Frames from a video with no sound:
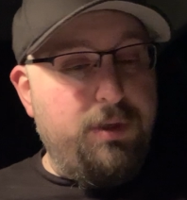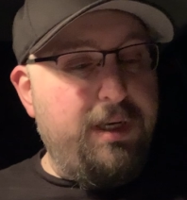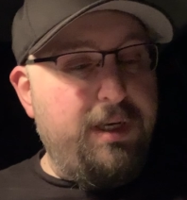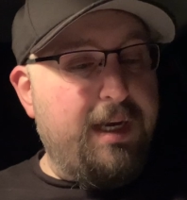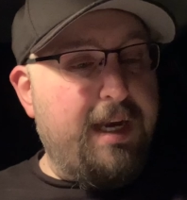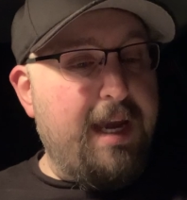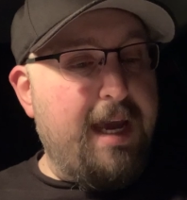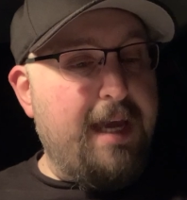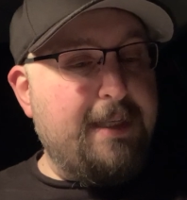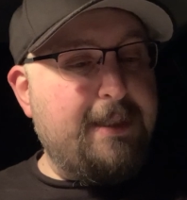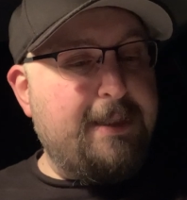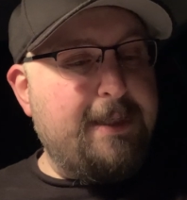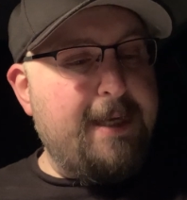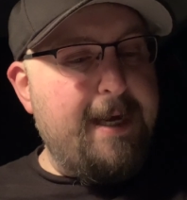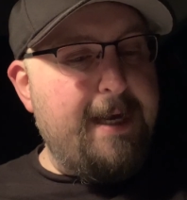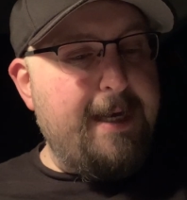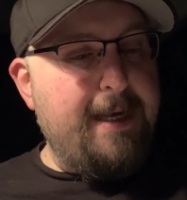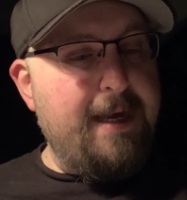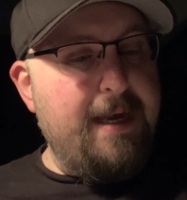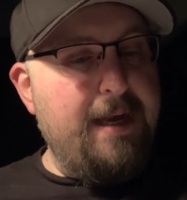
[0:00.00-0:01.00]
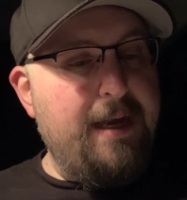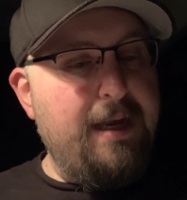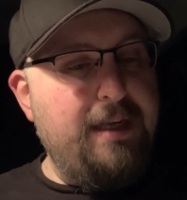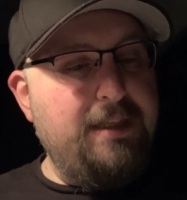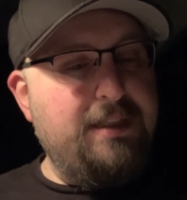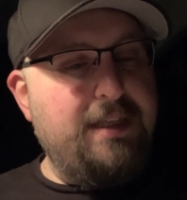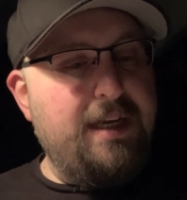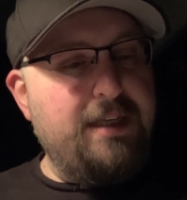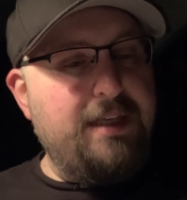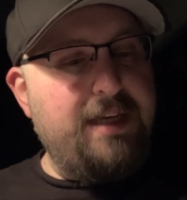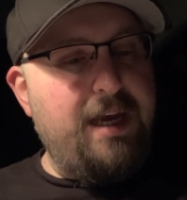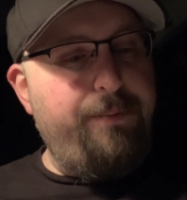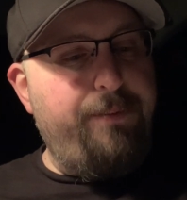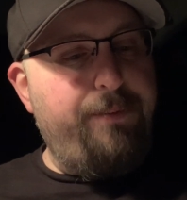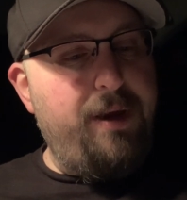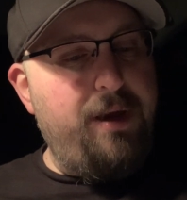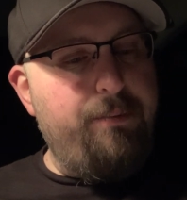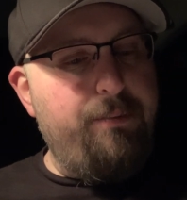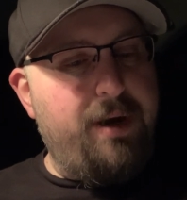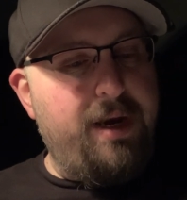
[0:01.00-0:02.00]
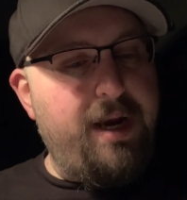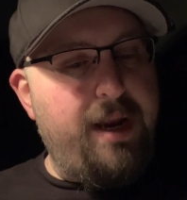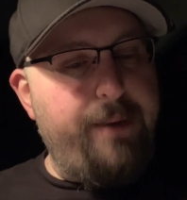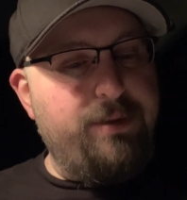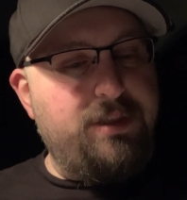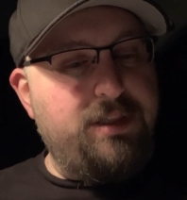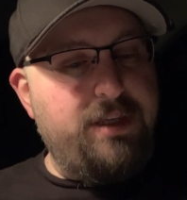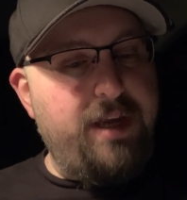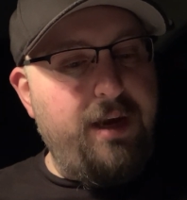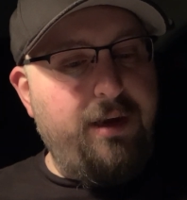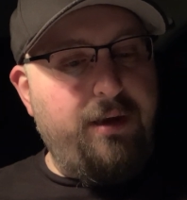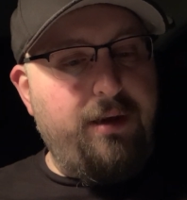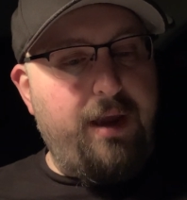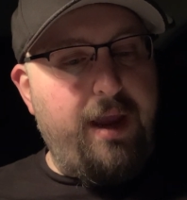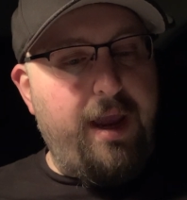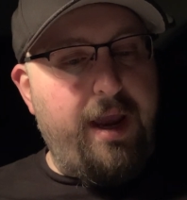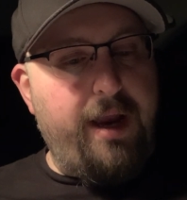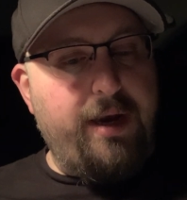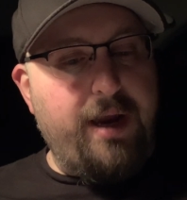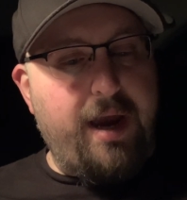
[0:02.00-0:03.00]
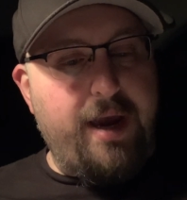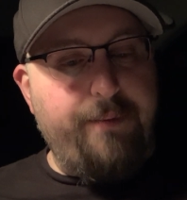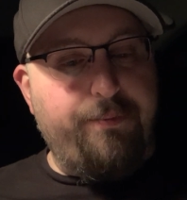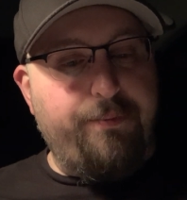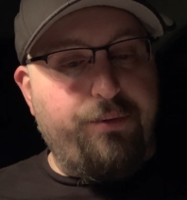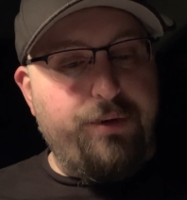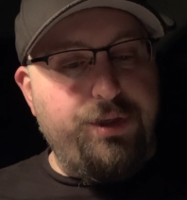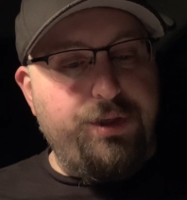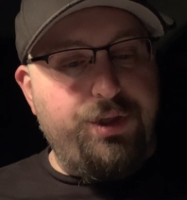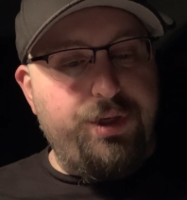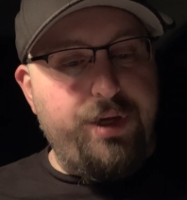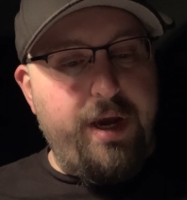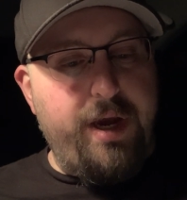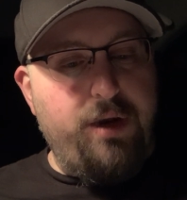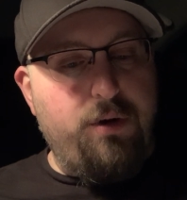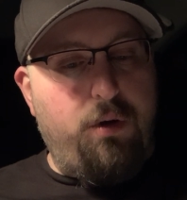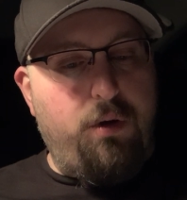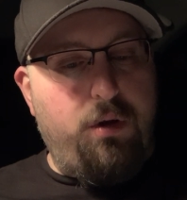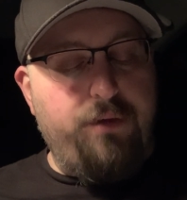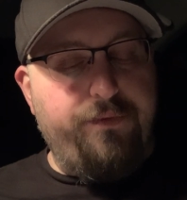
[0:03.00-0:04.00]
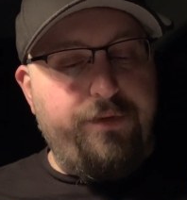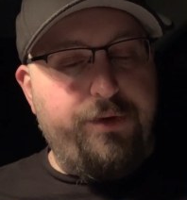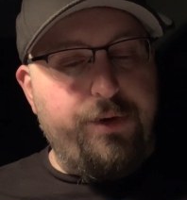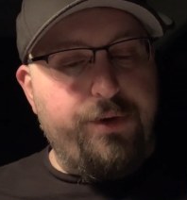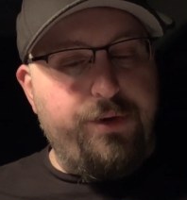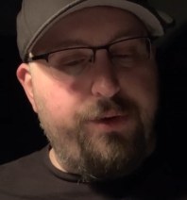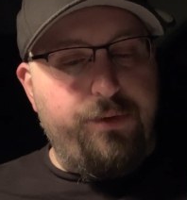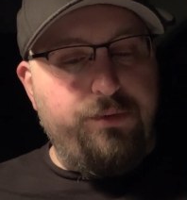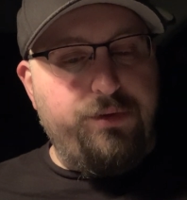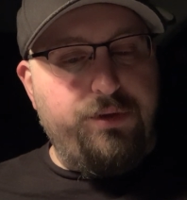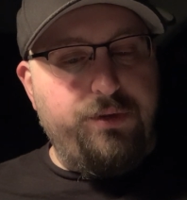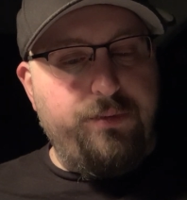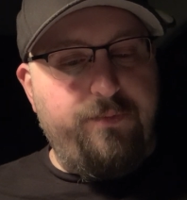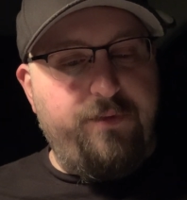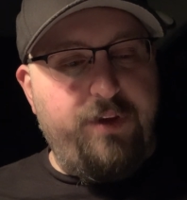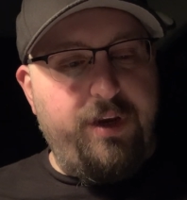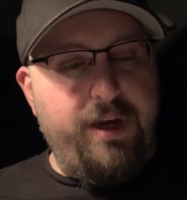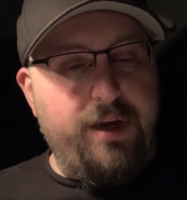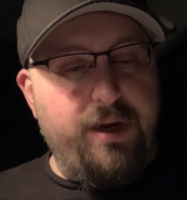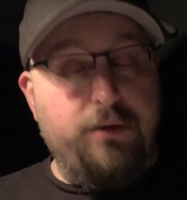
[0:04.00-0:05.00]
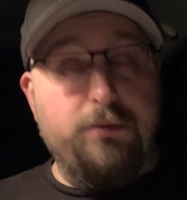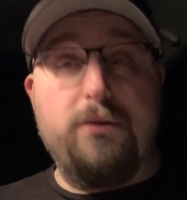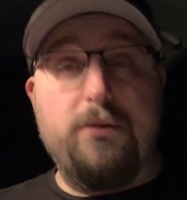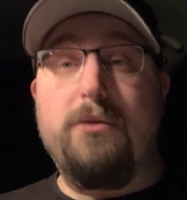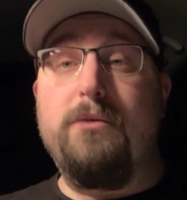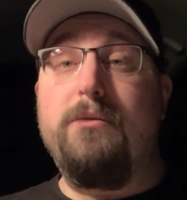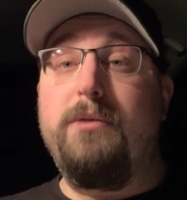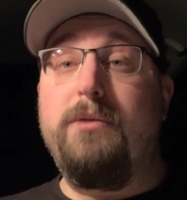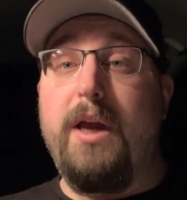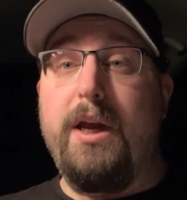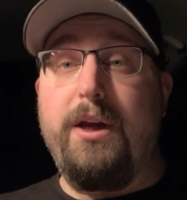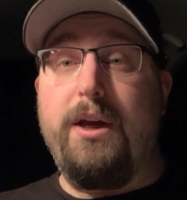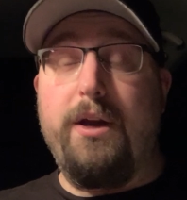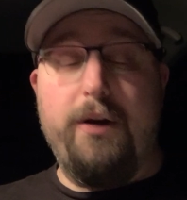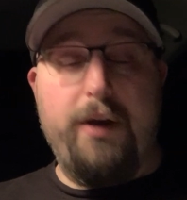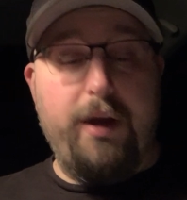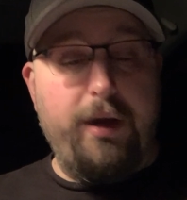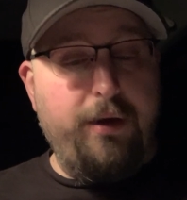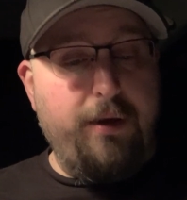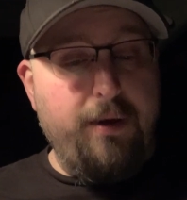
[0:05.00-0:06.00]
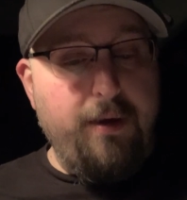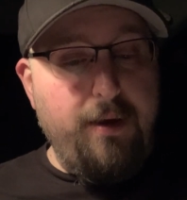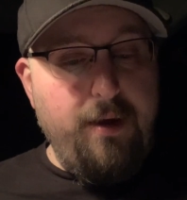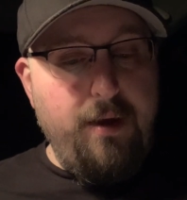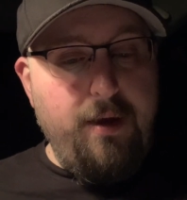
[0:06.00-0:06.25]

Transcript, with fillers: what Nick had to say. He says, Hey Pete, my name is Nick, and I appreciate all of your YouTube videos. Thank you, Nick.